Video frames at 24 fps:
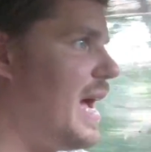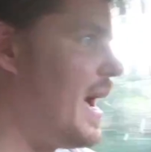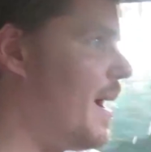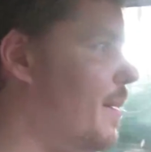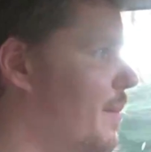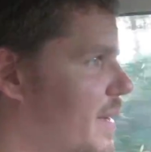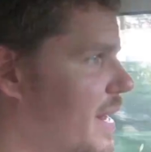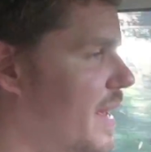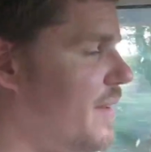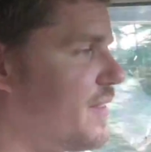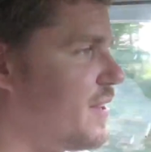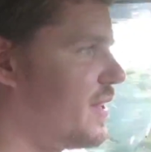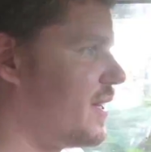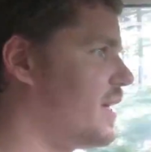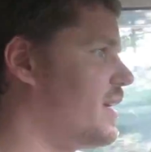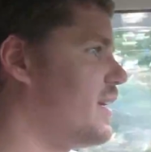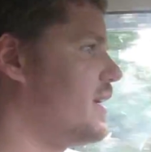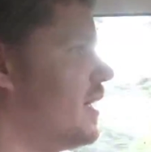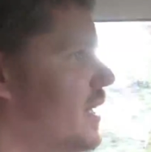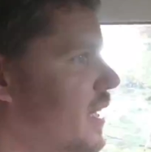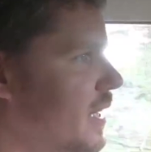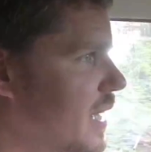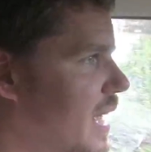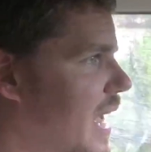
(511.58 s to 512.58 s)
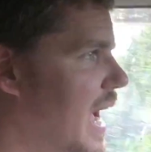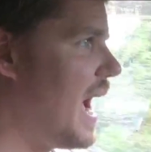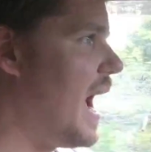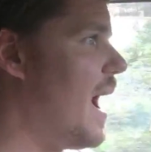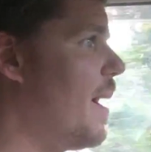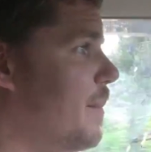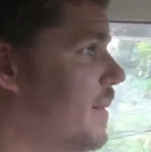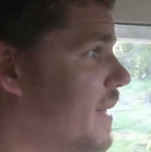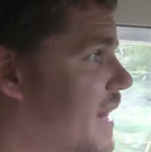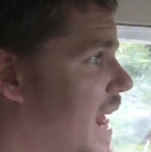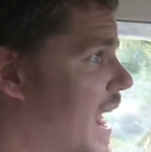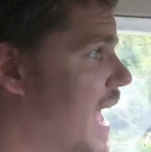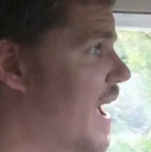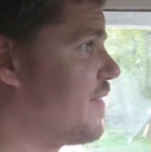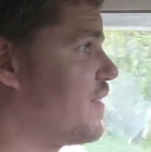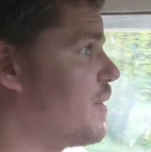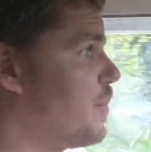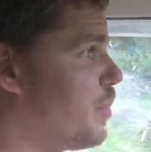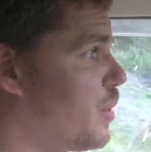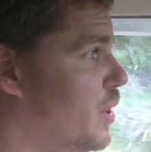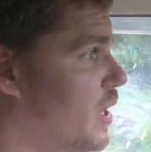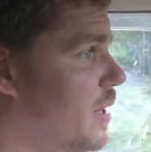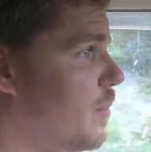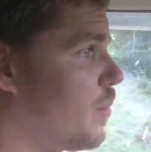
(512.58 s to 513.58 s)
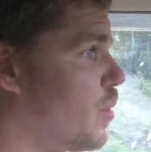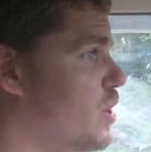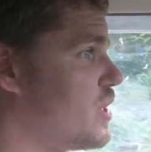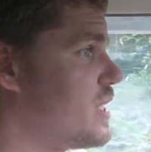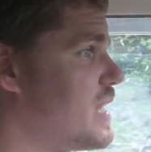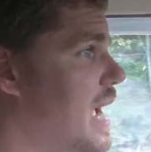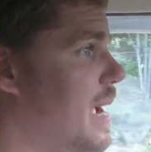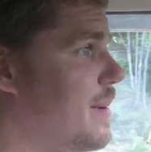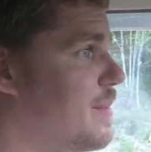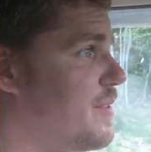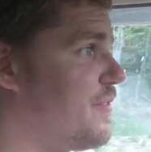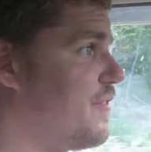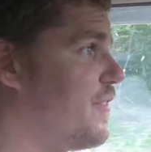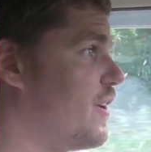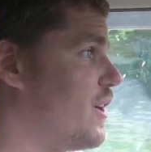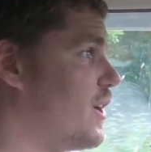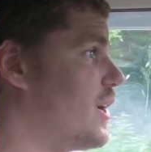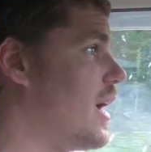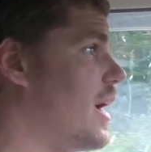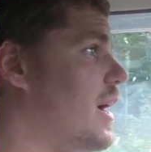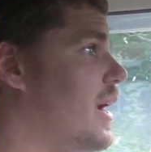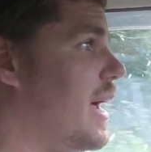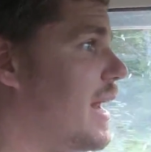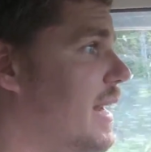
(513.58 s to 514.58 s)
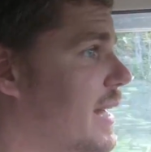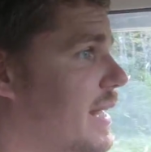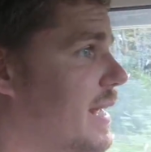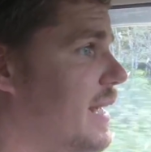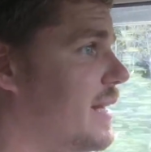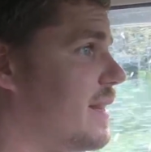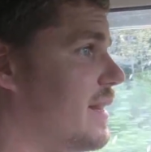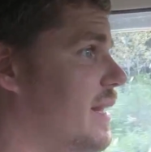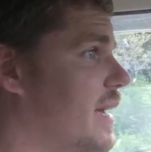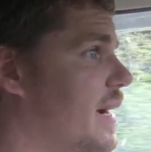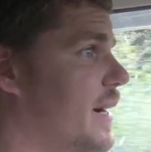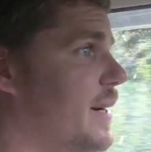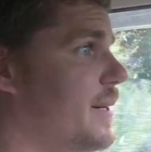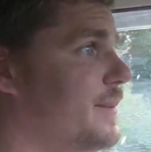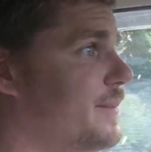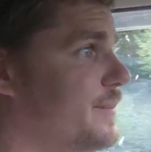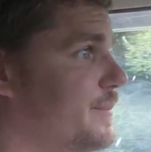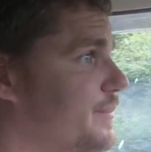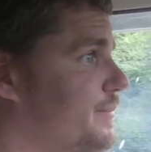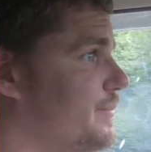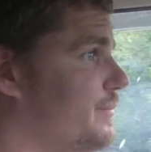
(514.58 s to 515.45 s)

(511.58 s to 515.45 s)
I'm gonna have to put in more time to figure out how to get there.